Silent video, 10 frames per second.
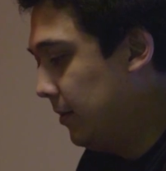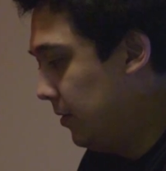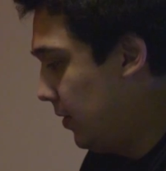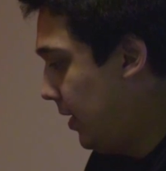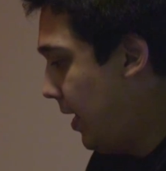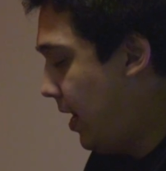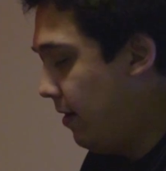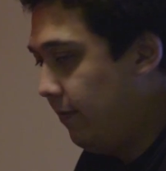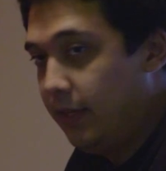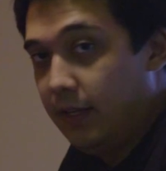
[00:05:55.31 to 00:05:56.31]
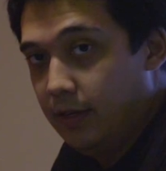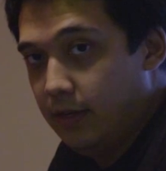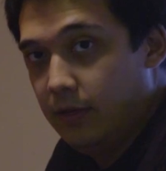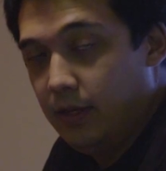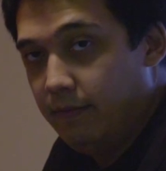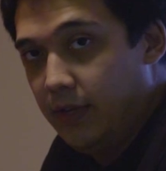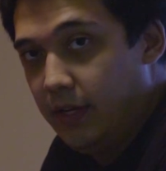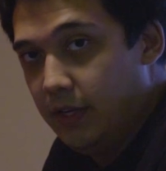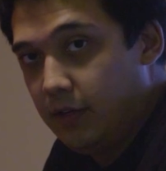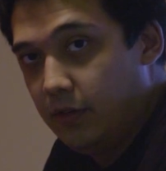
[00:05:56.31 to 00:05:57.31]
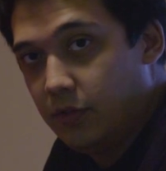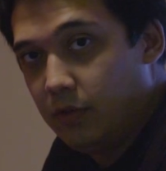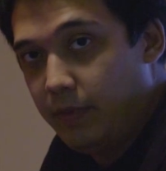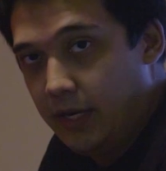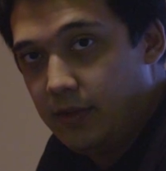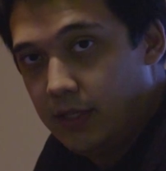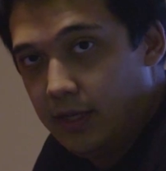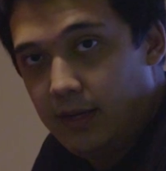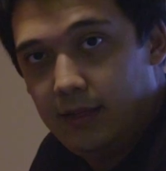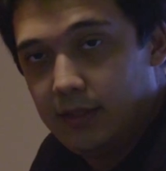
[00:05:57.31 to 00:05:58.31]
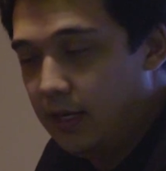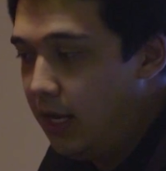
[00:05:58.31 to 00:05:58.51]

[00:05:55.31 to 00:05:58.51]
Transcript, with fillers: So I have it in the NVIDIA control panel settings.